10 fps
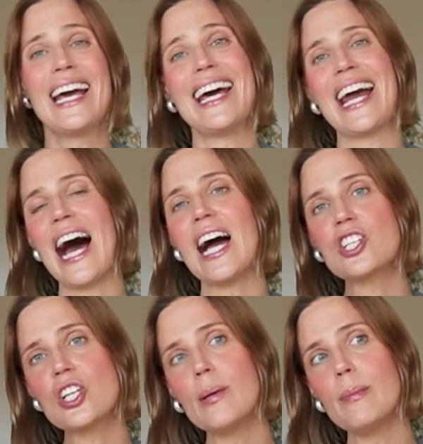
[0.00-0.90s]
it
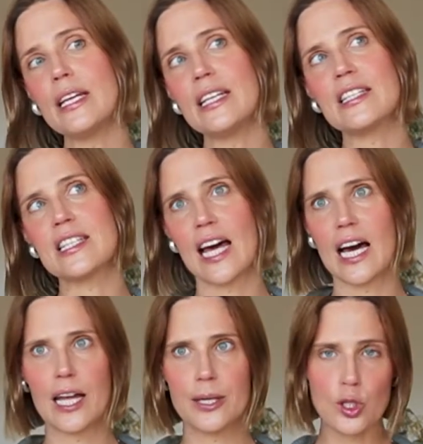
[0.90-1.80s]
actually means
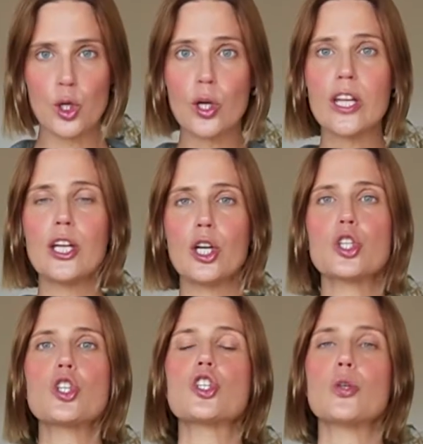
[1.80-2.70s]
that you're here
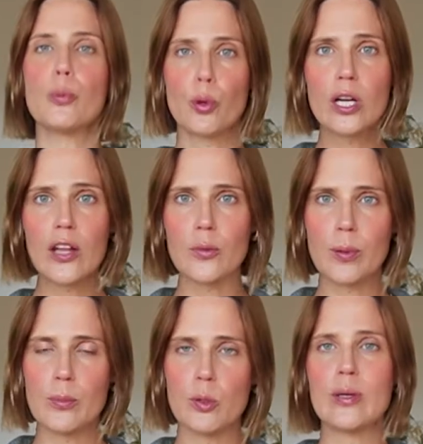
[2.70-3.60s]
to support other people,